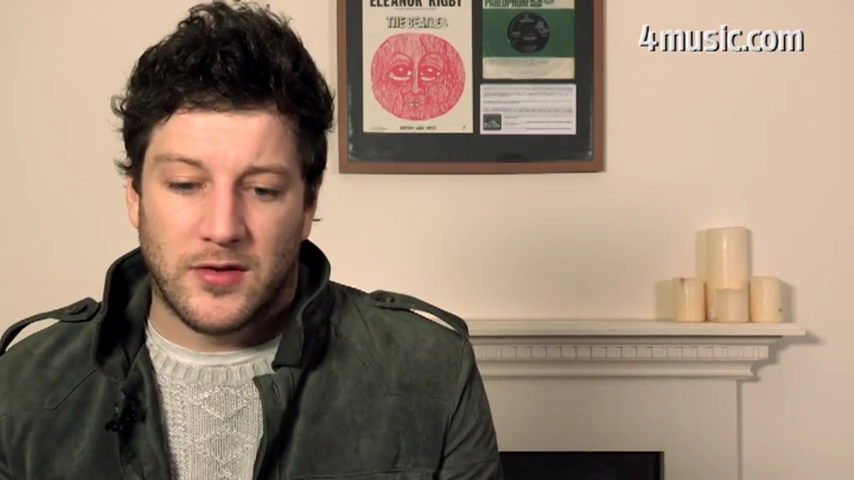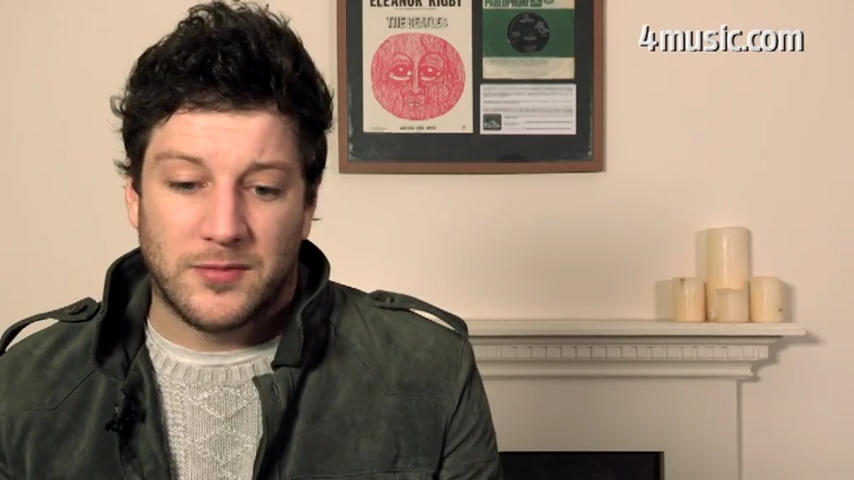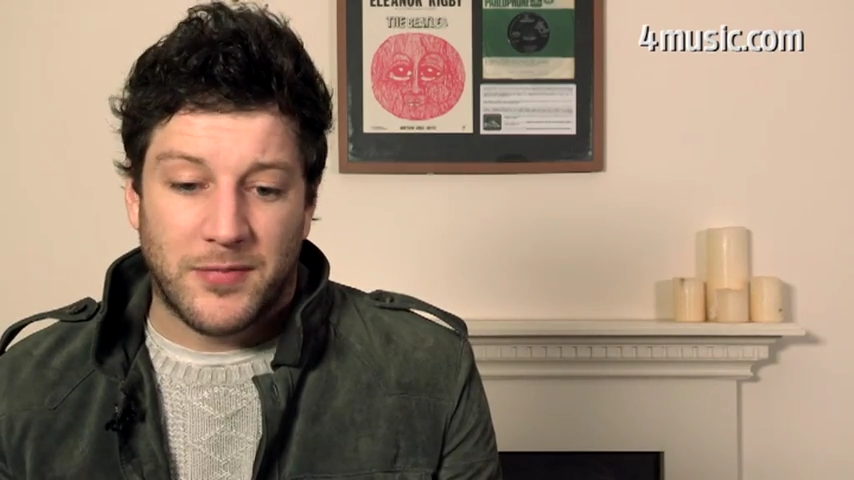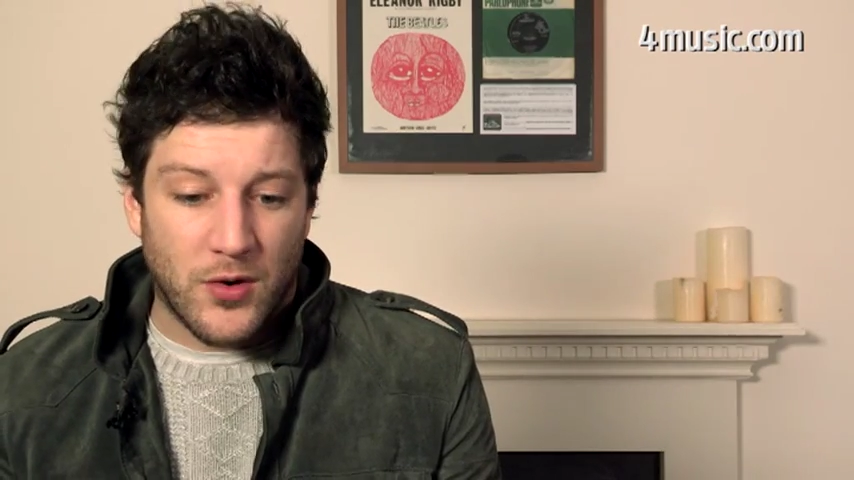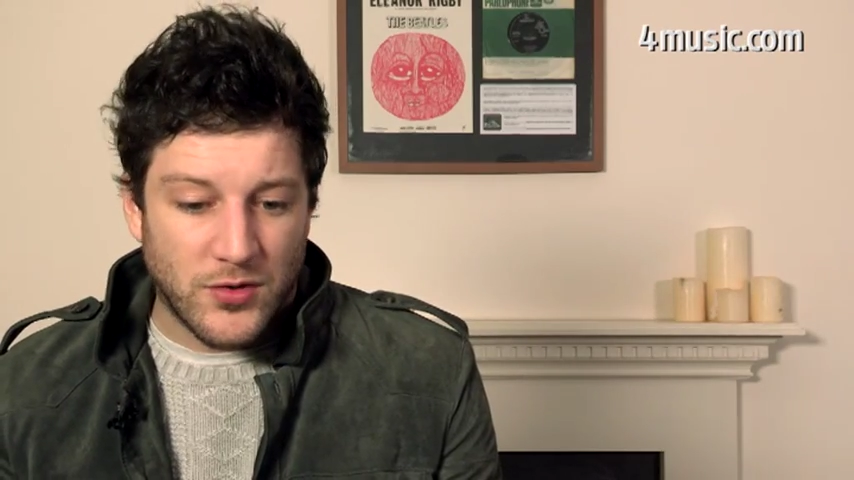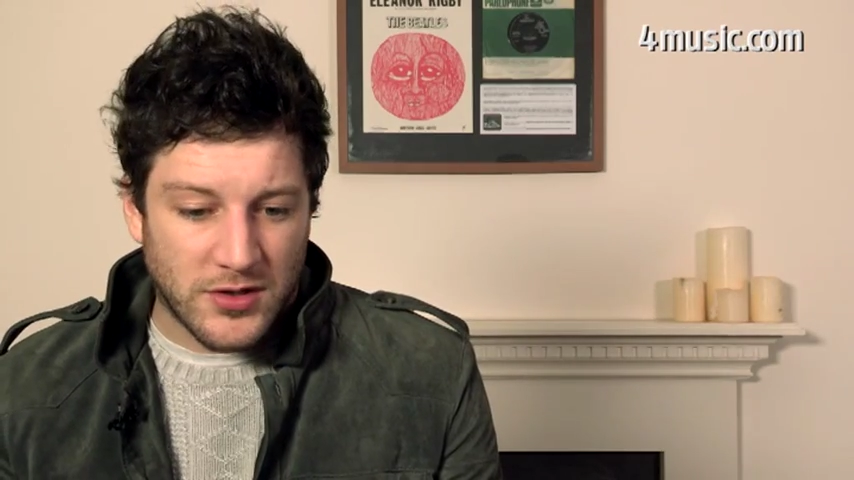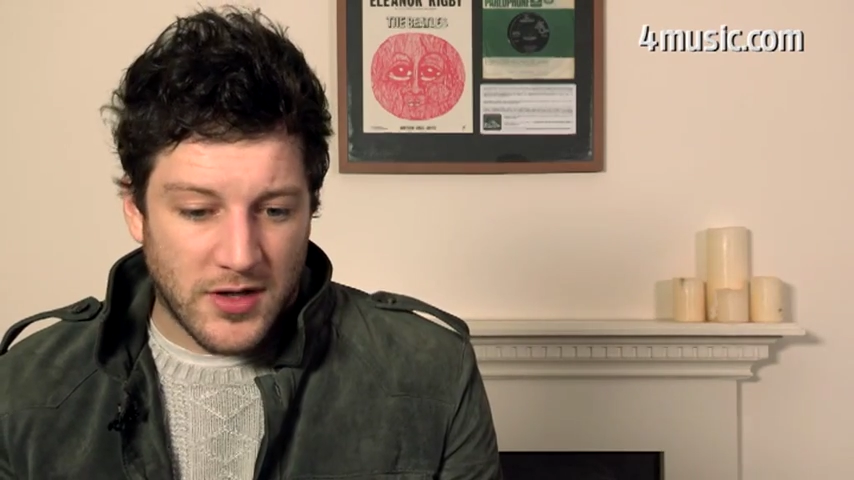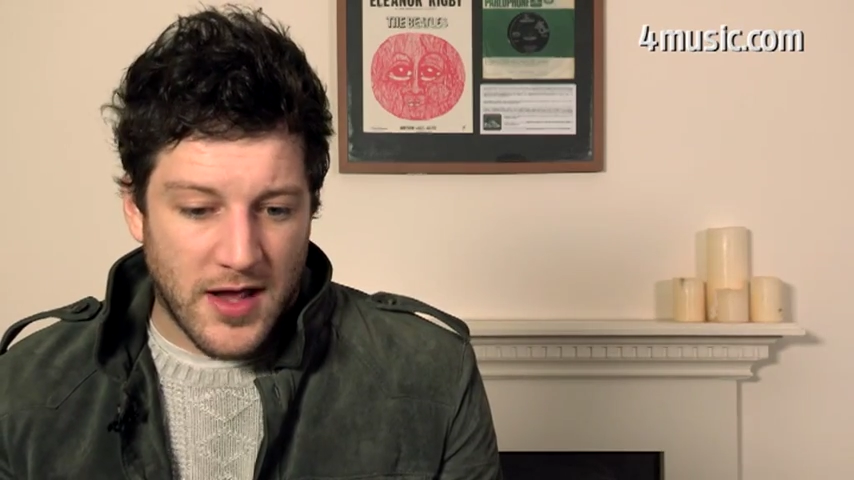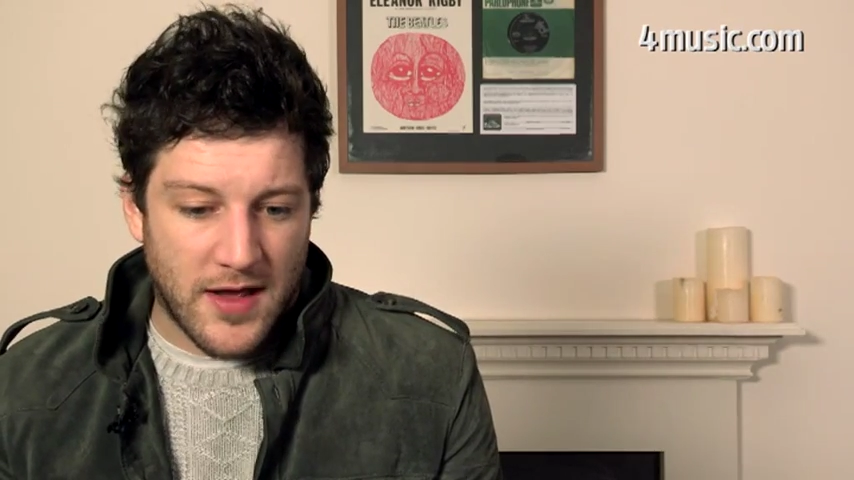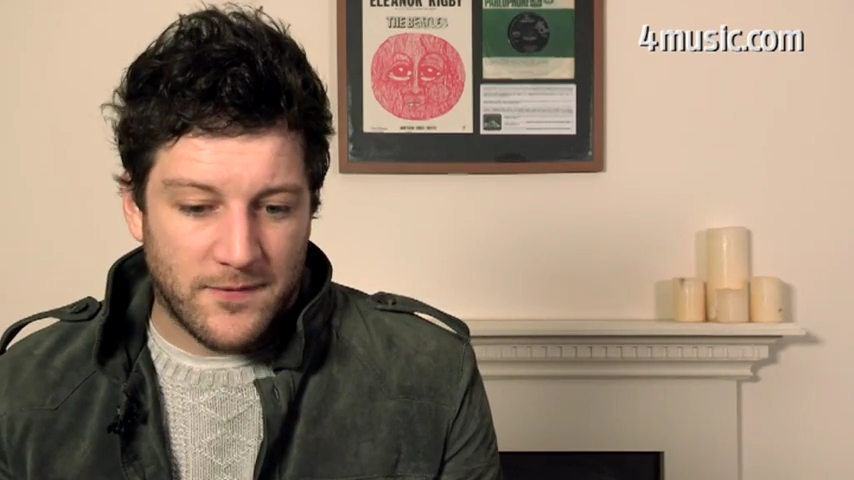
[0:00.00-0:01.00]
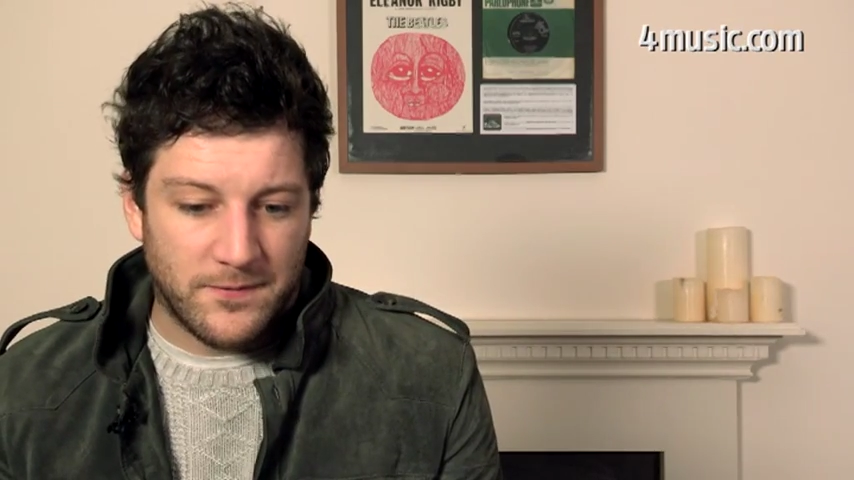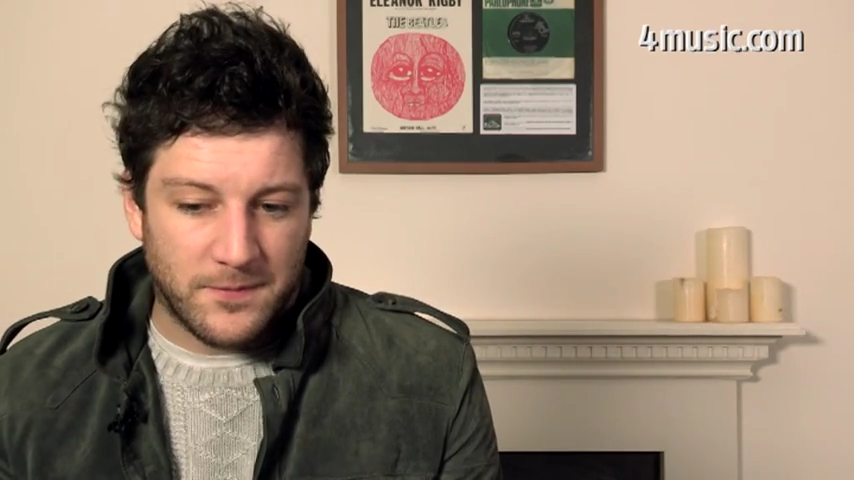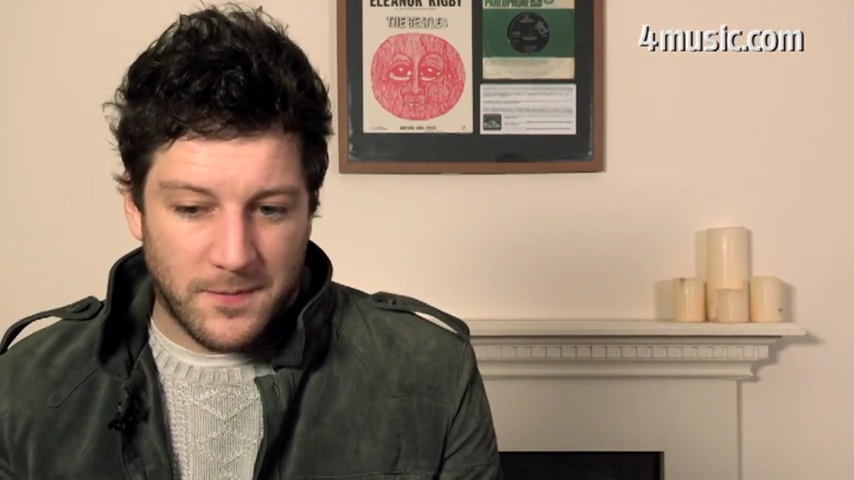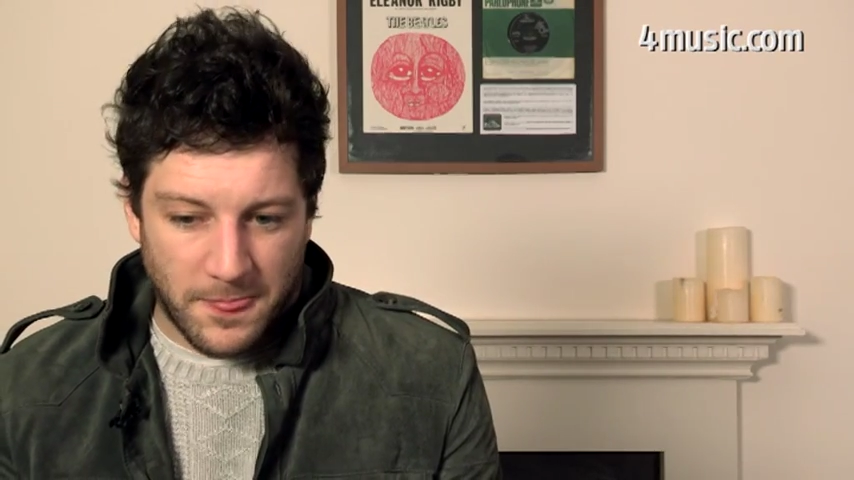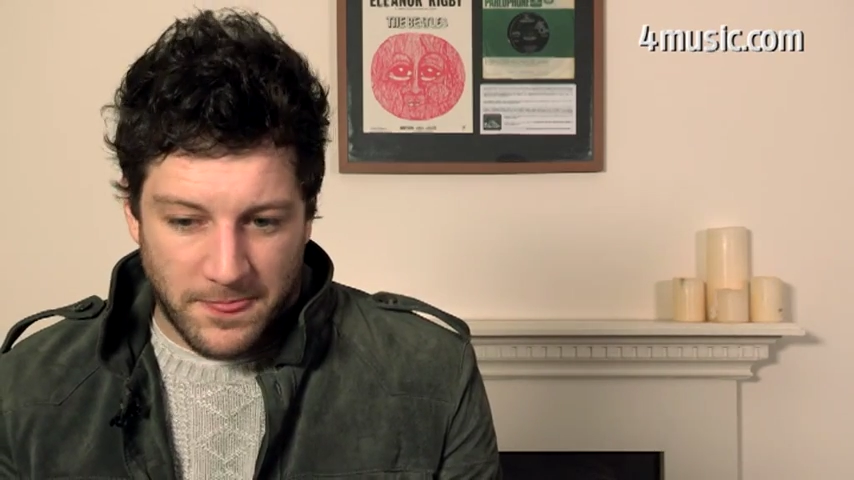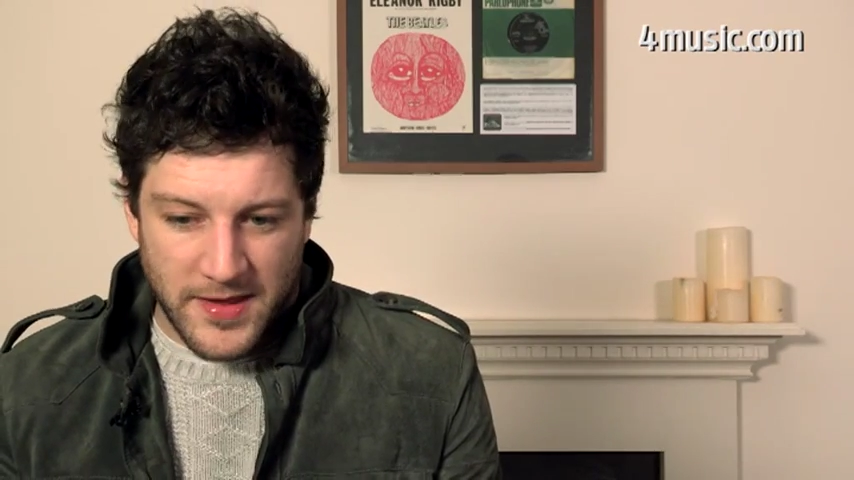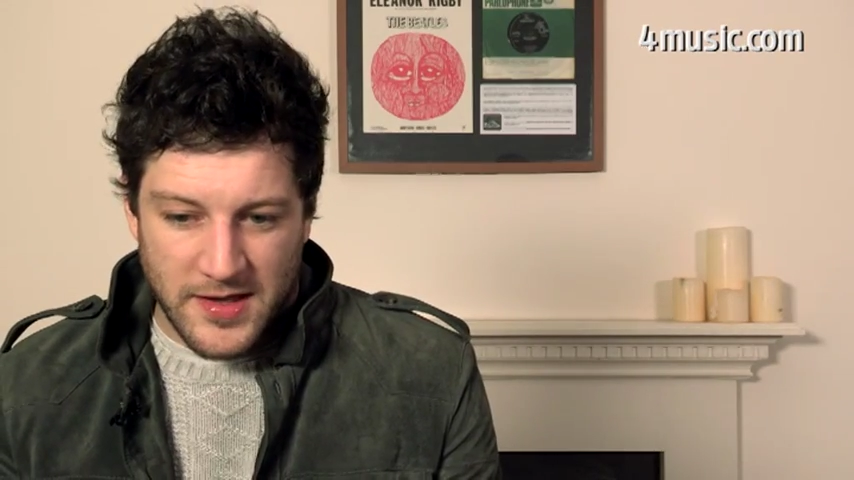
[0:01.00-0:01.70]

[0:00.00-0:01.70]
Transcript: exposure and the,